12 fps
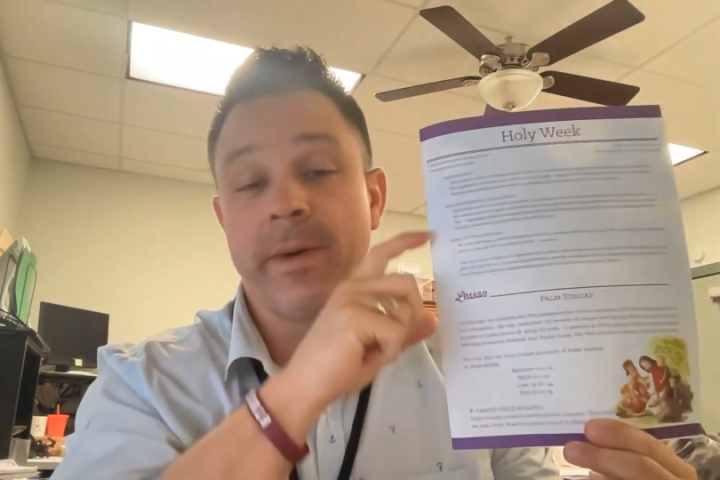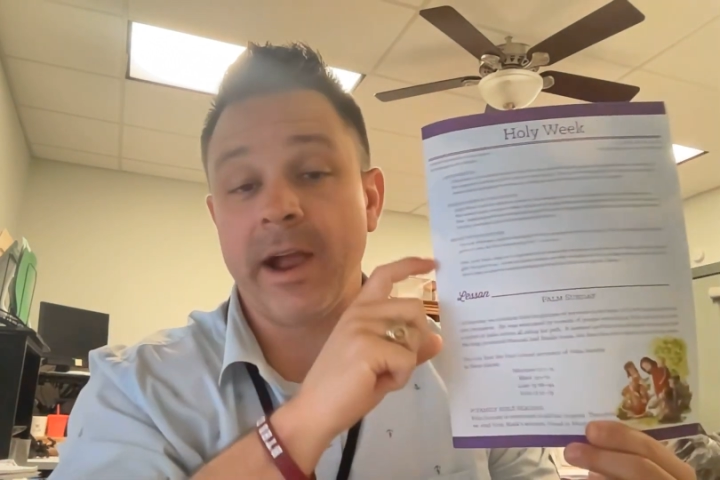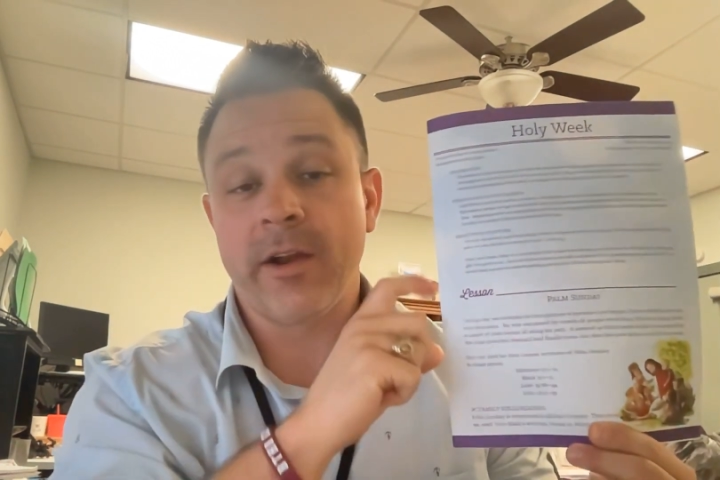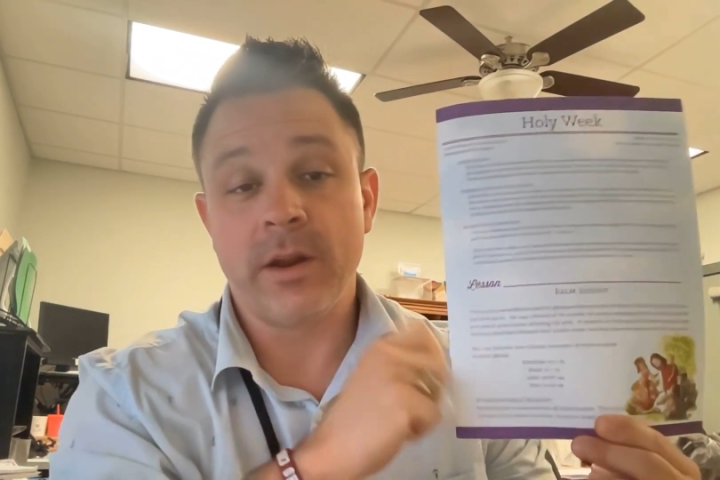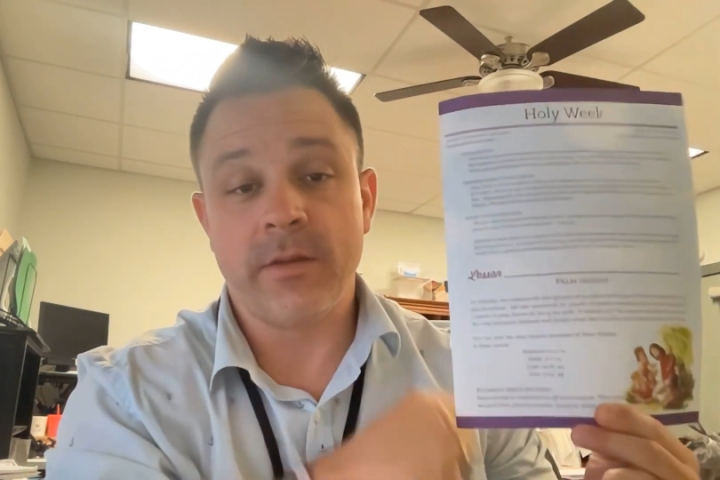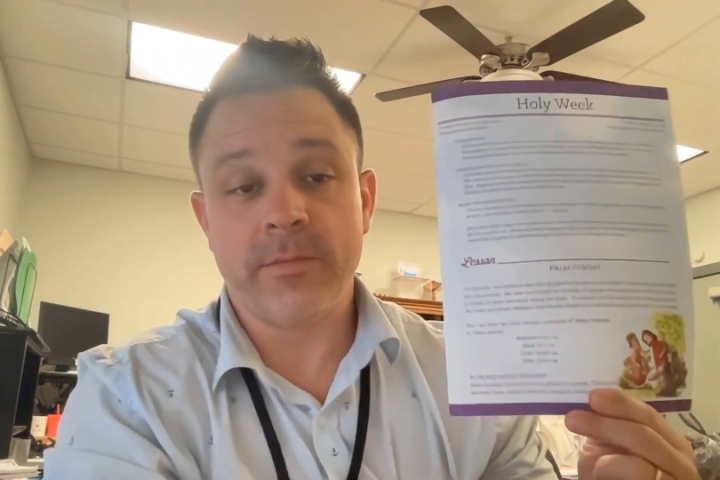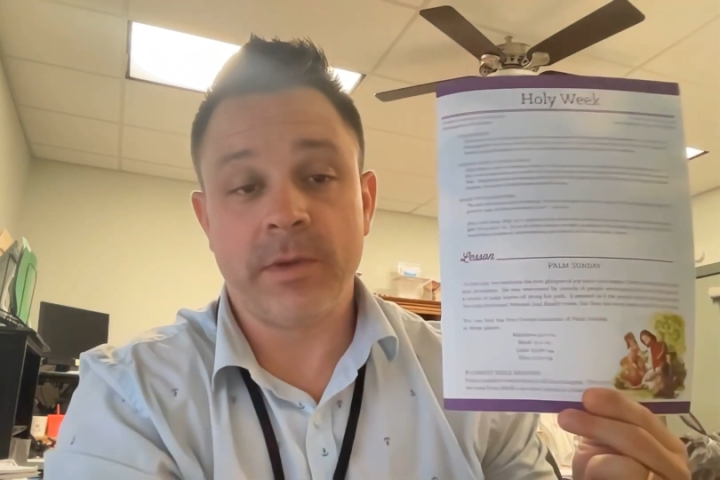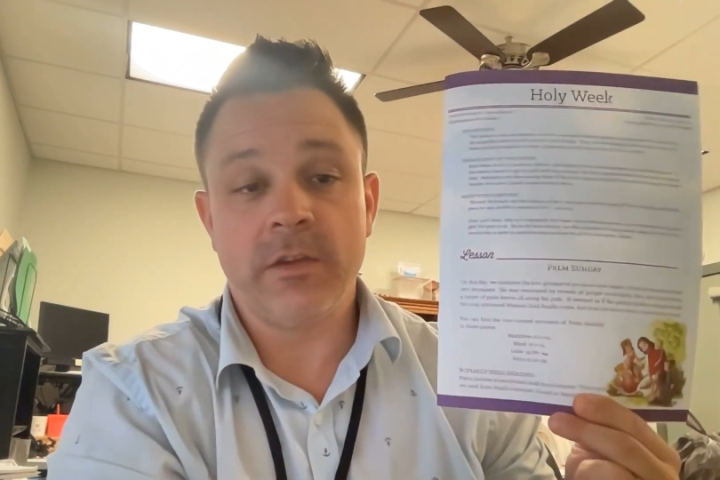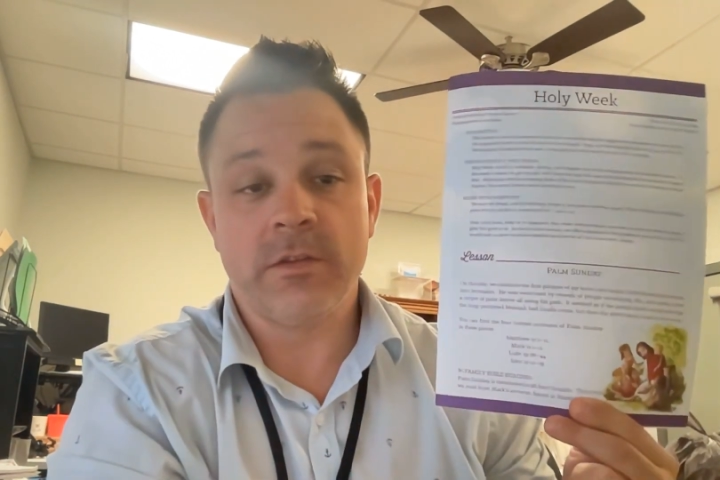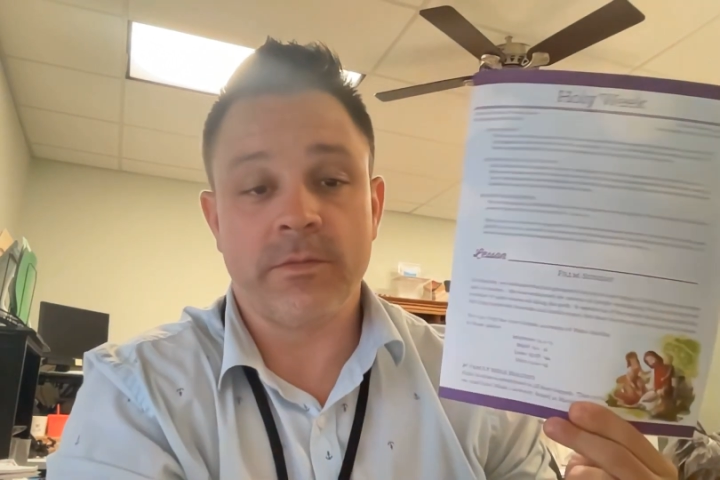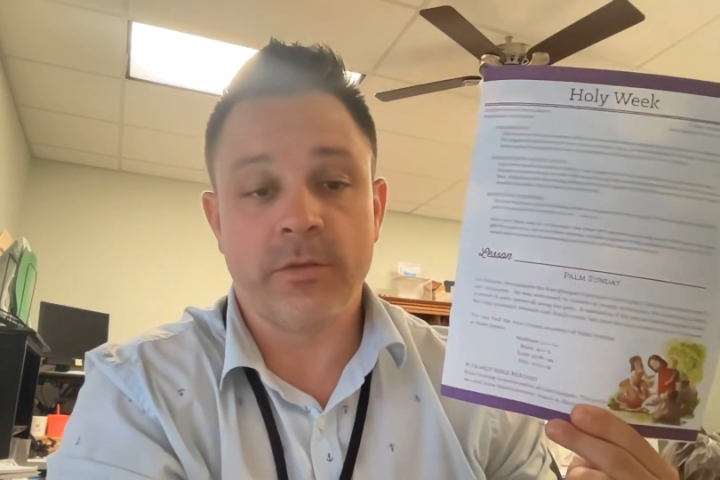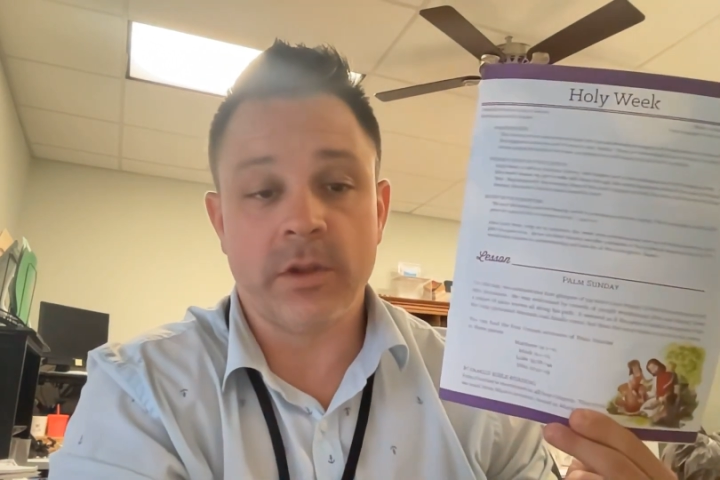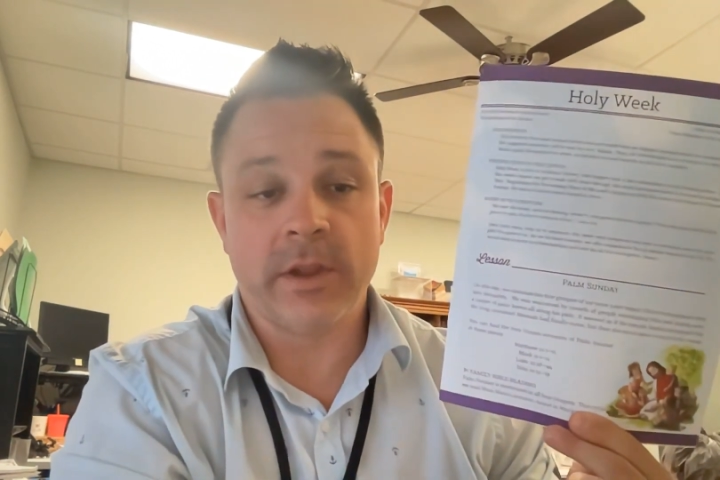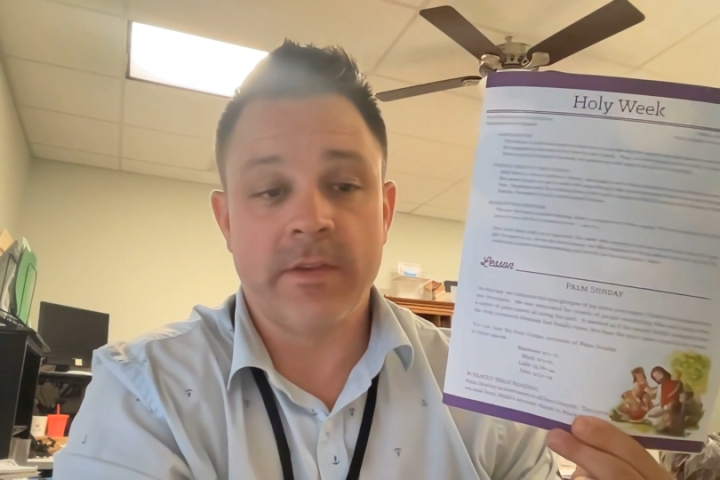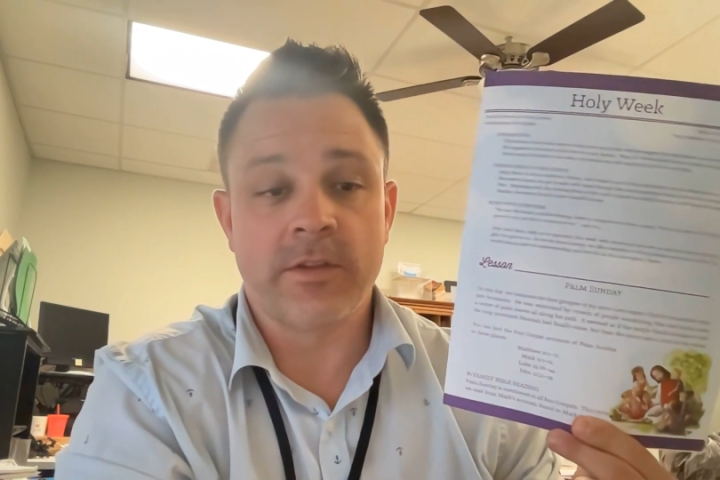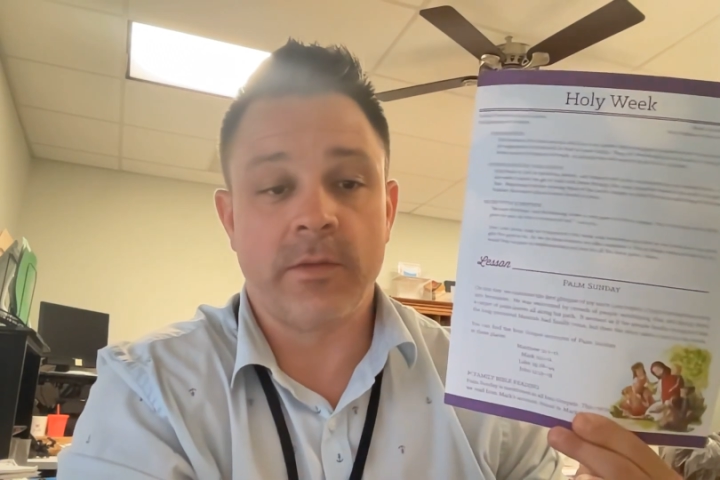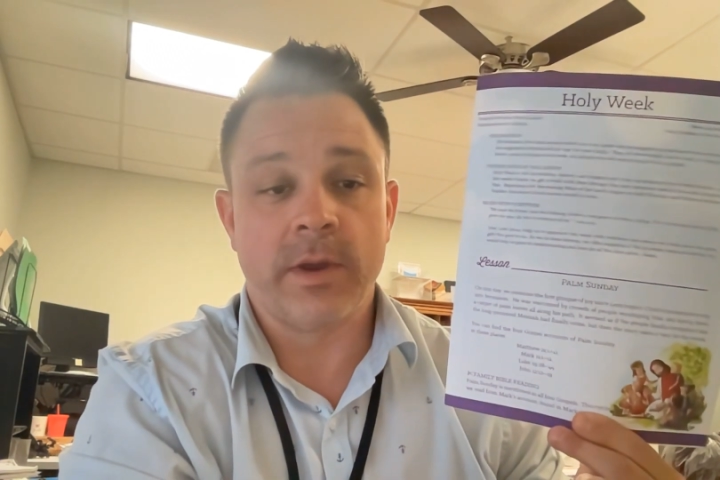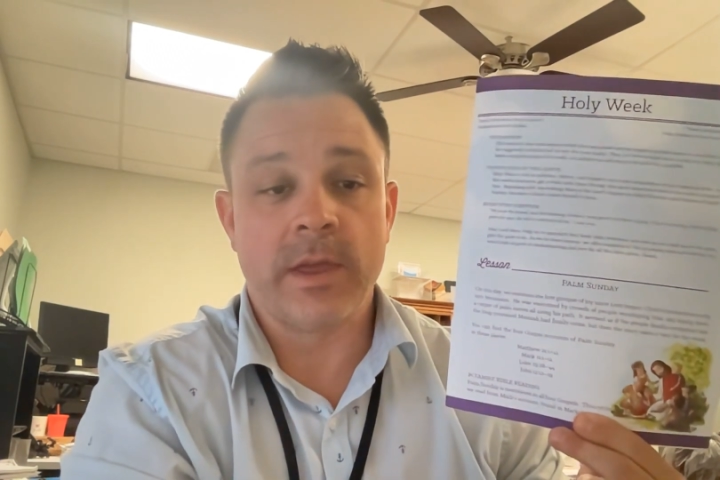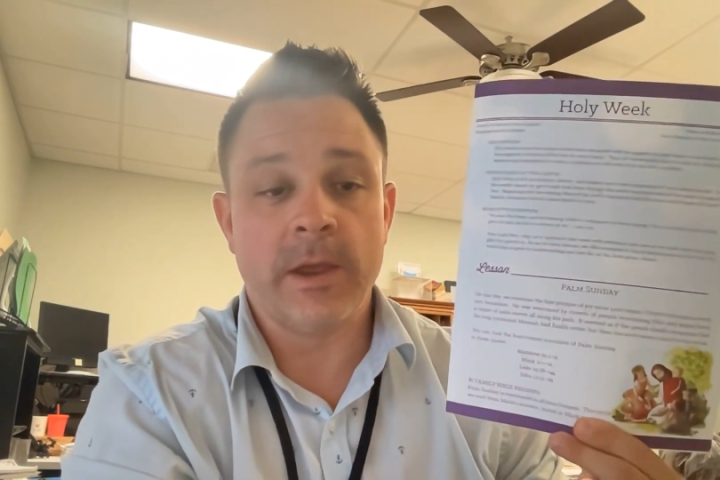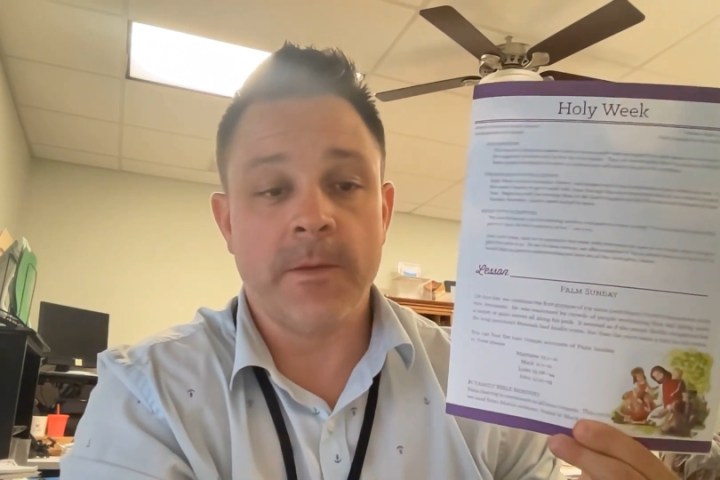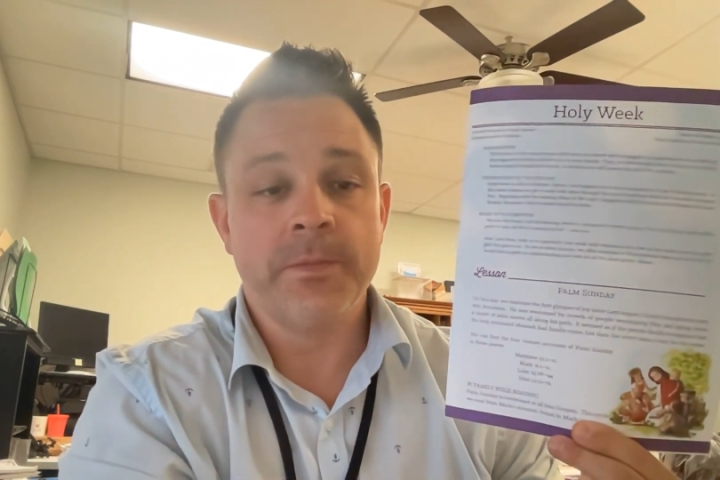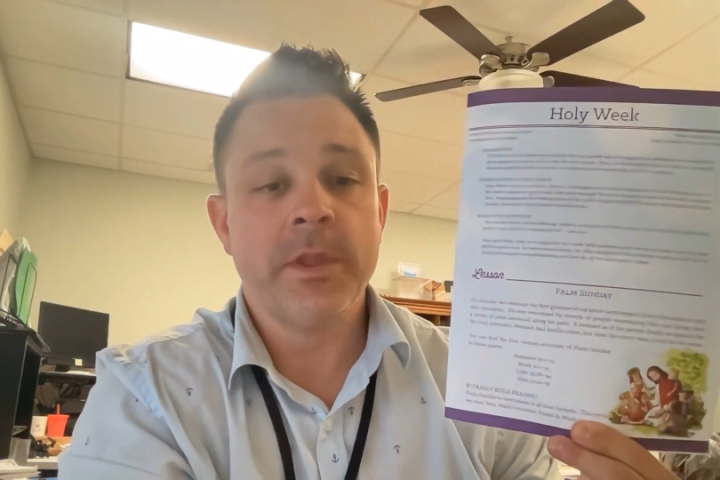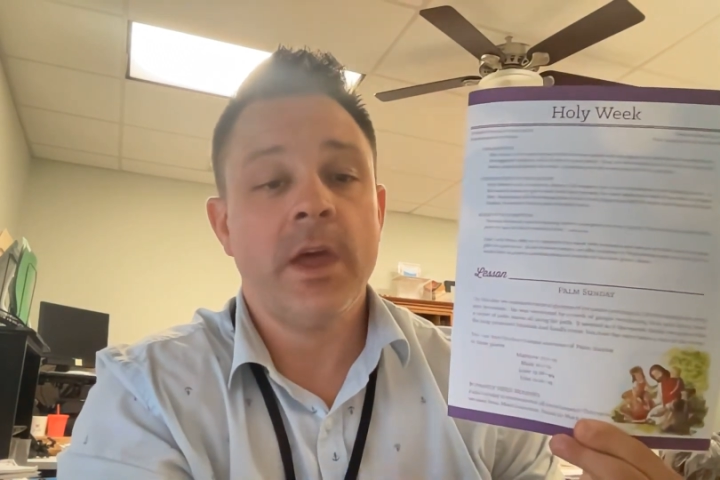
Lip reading: background information for your lesson right here.